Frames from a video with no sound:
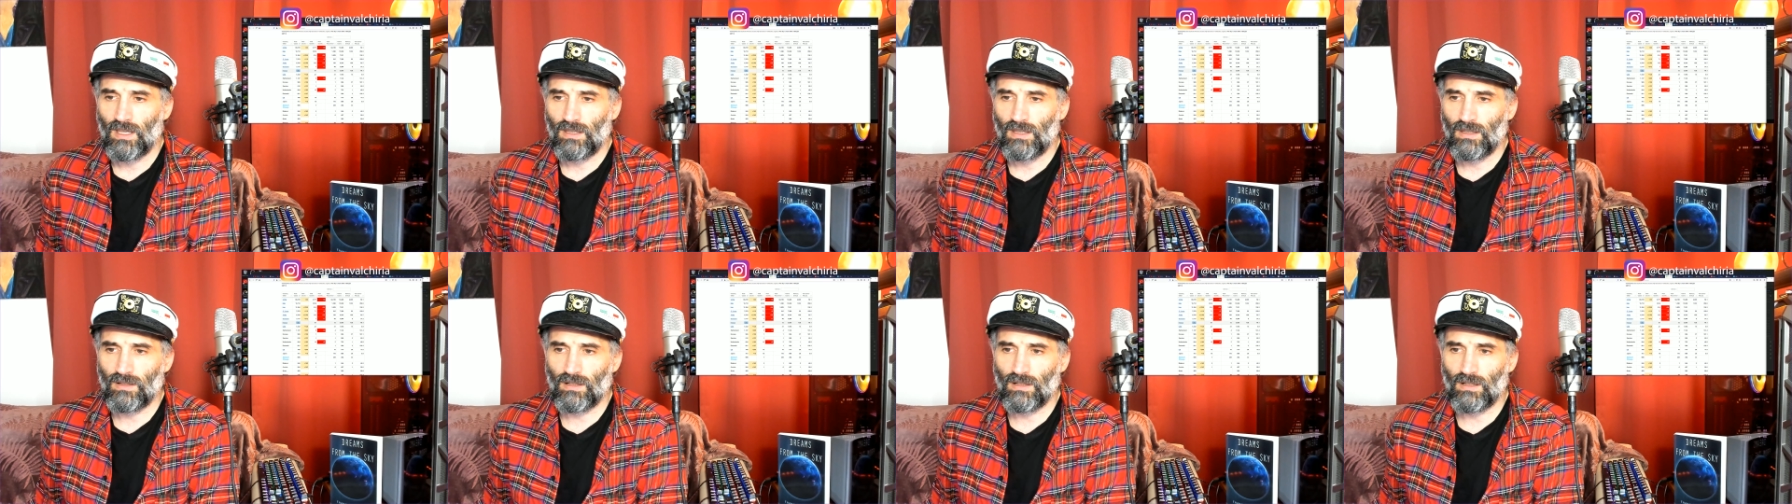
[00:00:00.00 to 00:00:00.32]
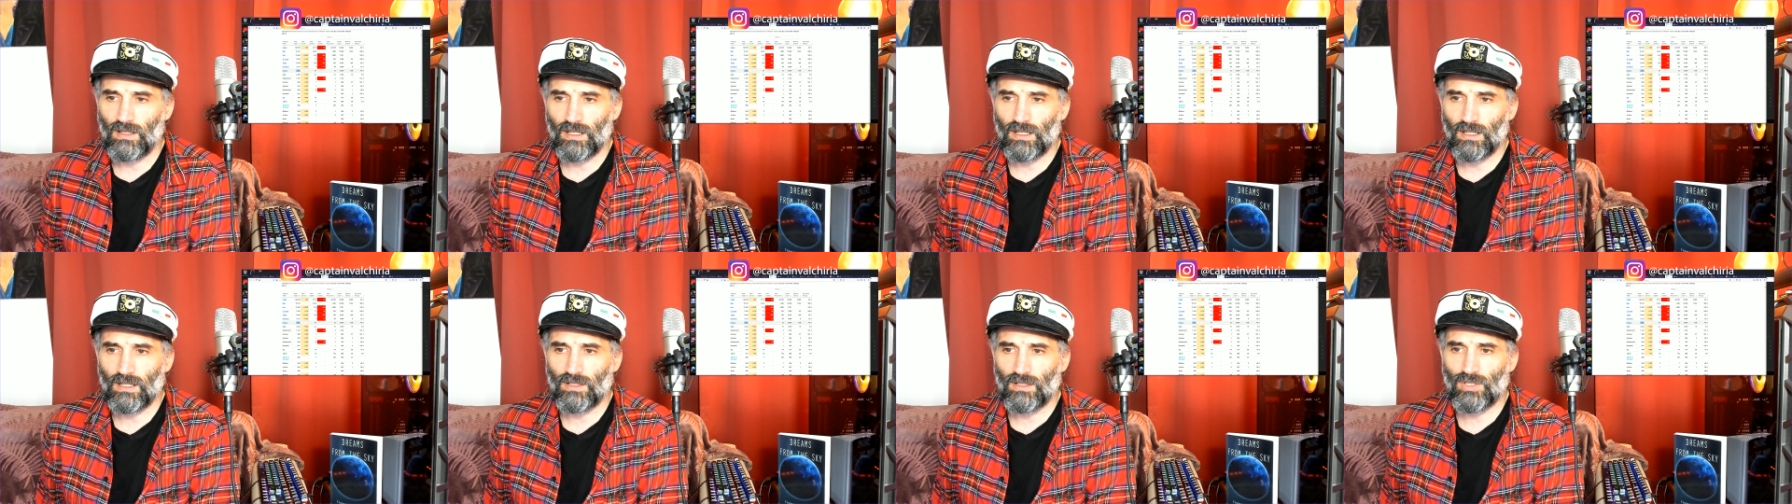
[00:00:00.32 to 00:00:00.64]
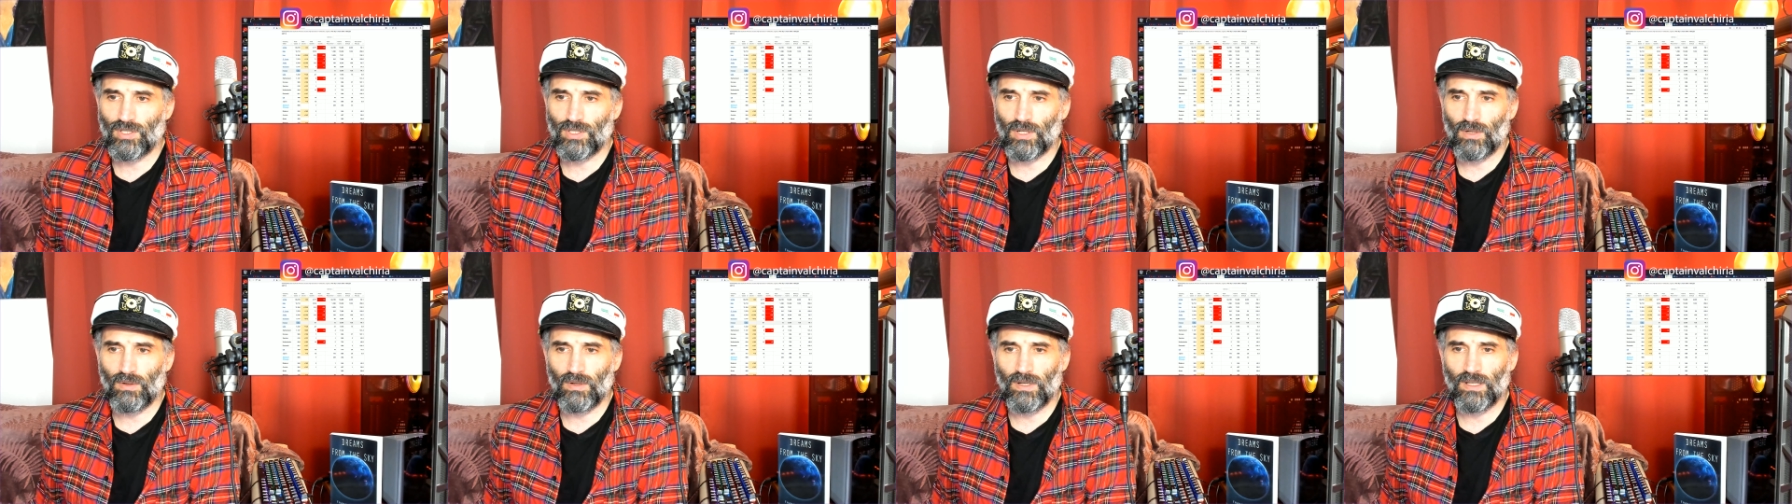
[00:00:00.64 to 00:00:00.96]
you know, like
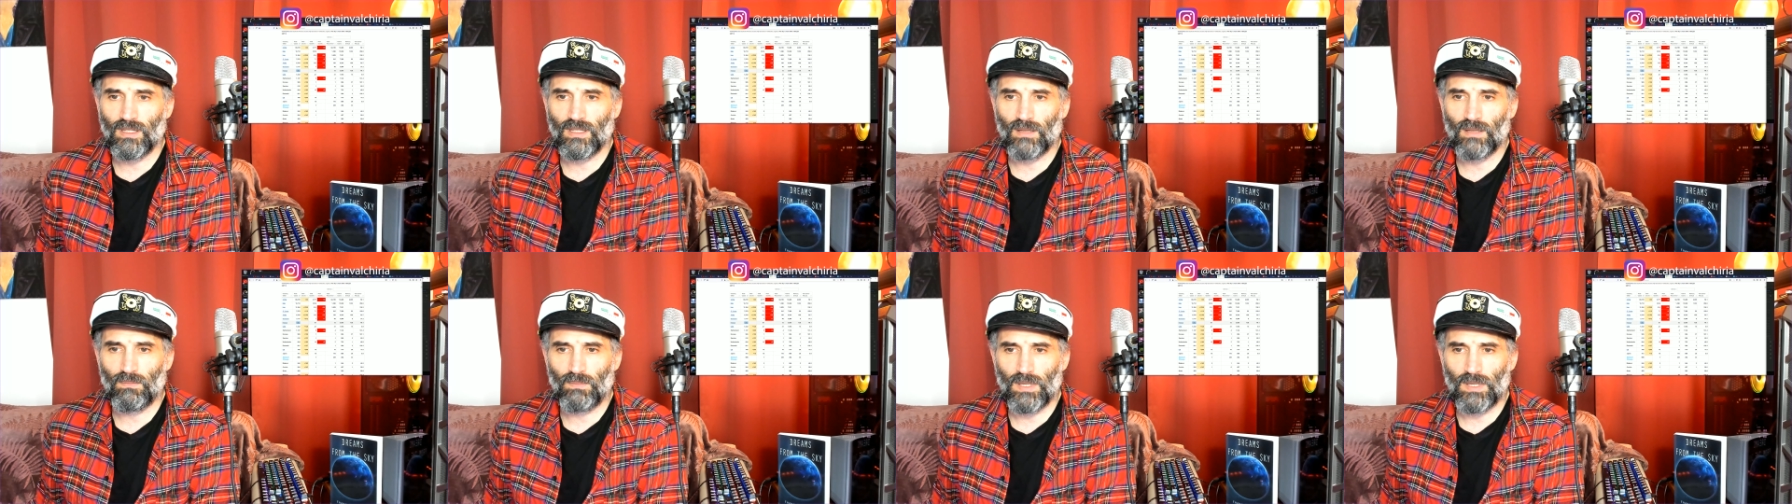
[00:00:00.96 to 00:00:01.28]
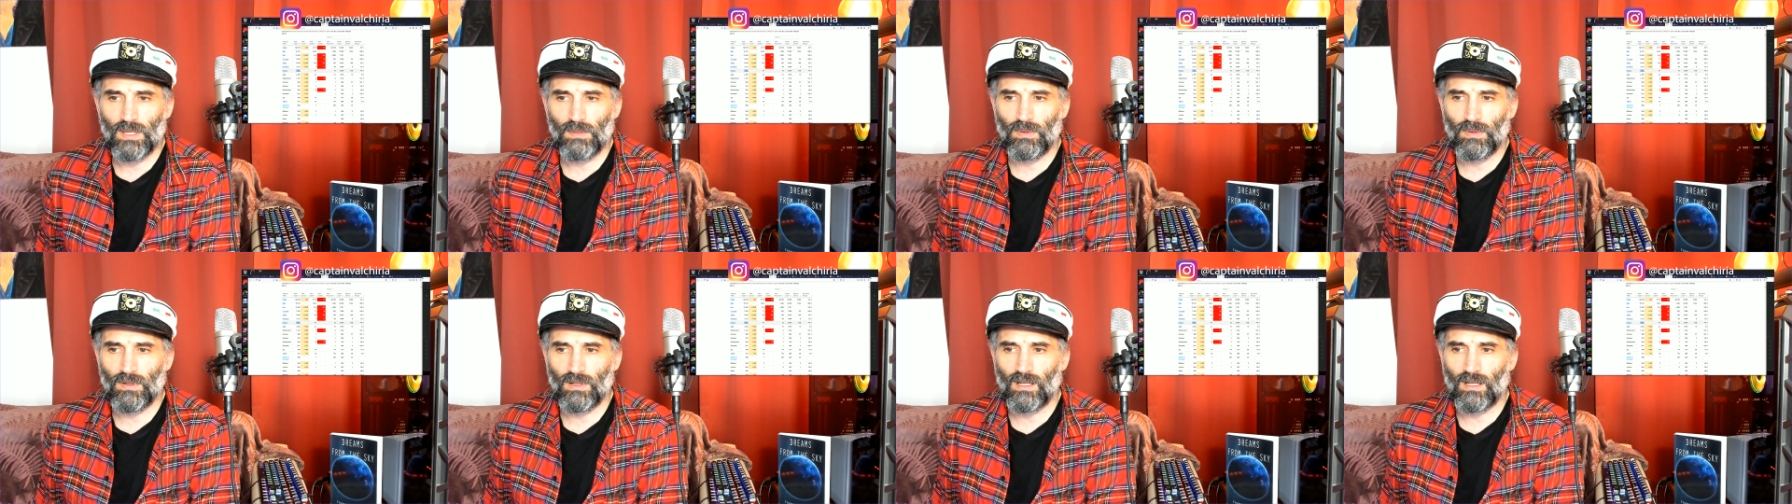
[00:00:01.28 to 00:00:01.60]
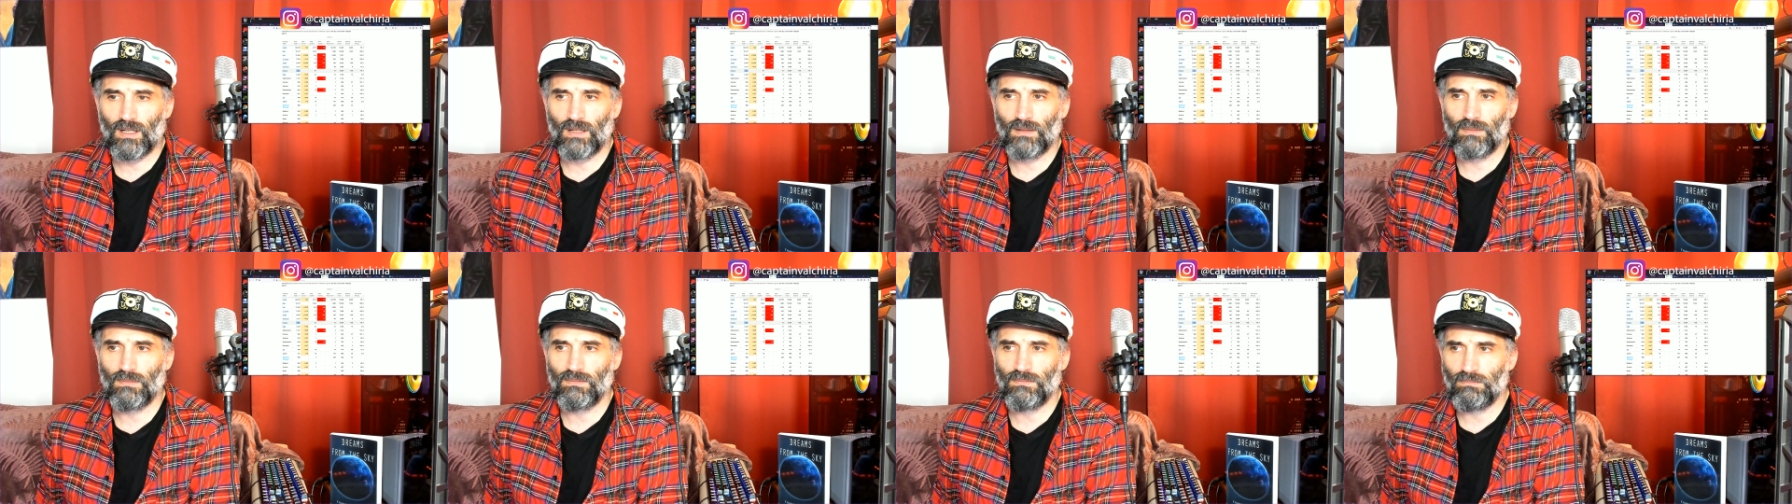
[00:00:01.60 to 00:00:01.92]
showing that people
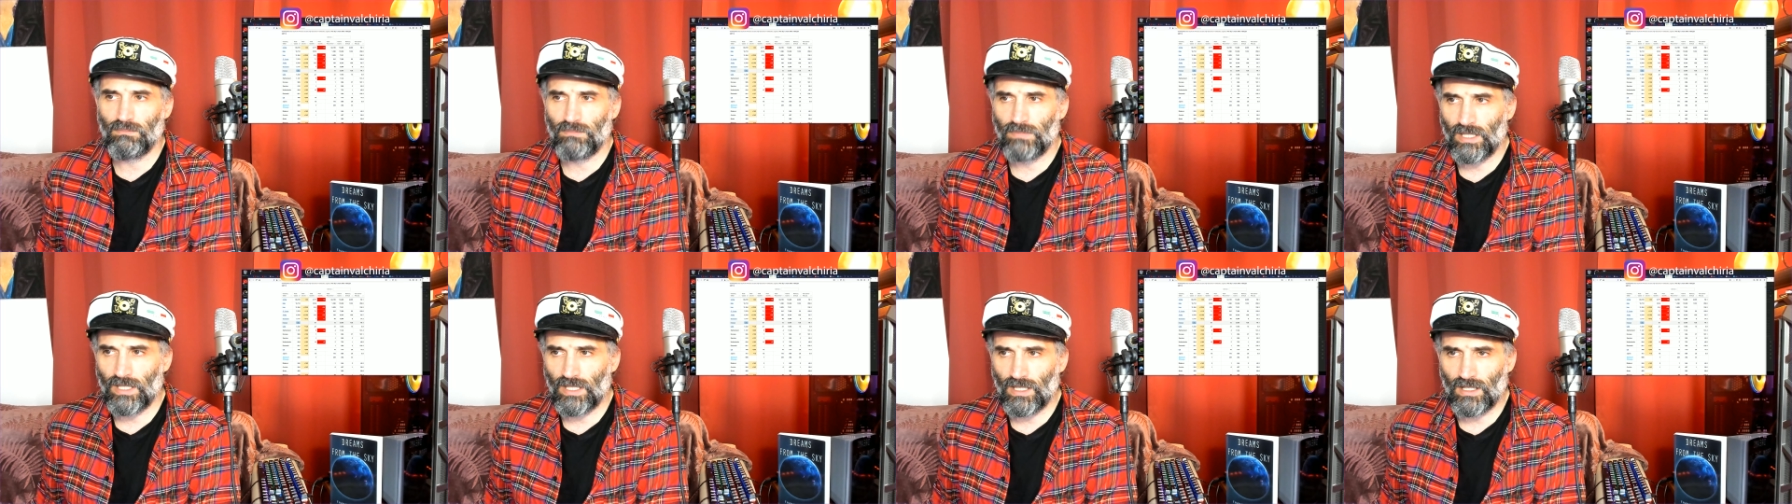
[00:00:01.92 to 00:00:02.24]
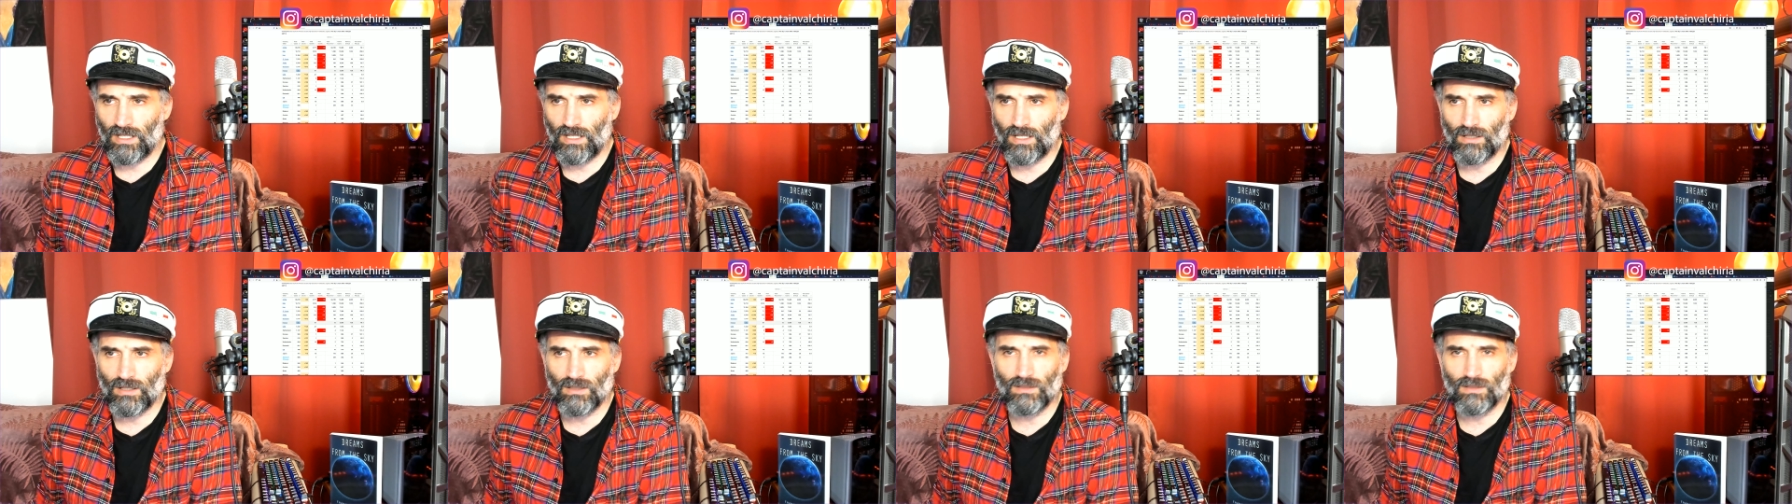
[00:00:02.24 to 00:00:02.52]
are beginning